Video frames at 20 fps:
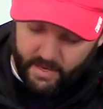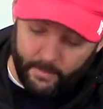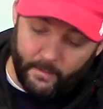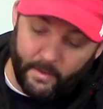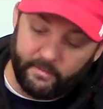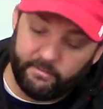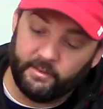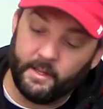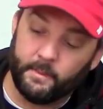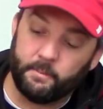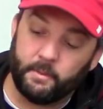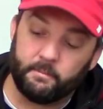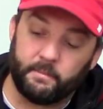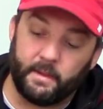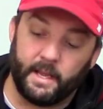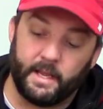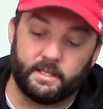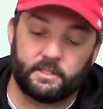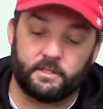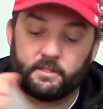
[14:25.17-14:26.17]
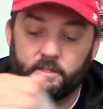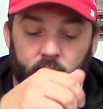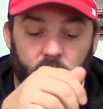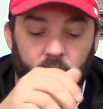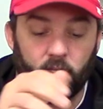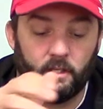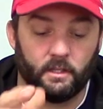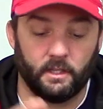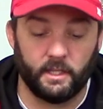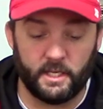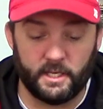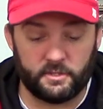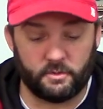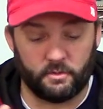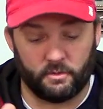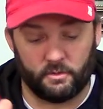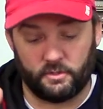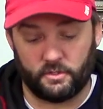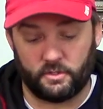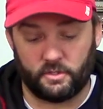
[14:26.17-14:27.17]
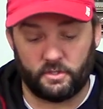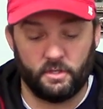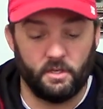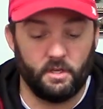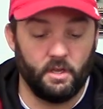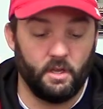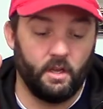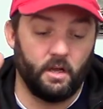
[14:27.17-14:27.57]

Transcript: got my flipping baits, lizards,